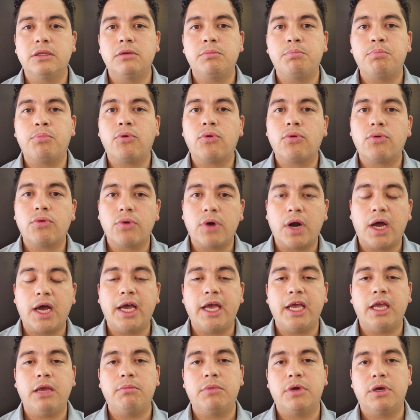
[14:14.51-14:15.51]
the
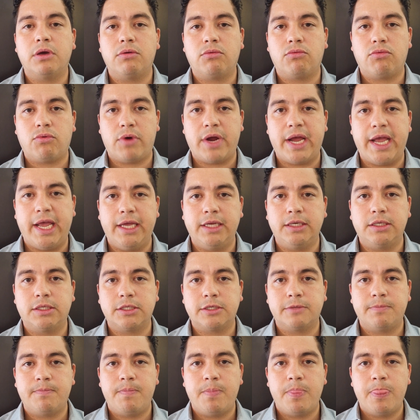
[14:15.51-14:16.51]
prime
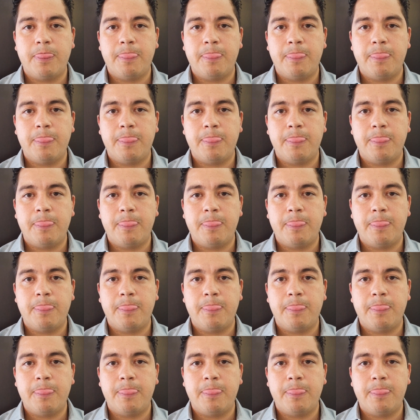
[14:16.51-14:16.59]
rate.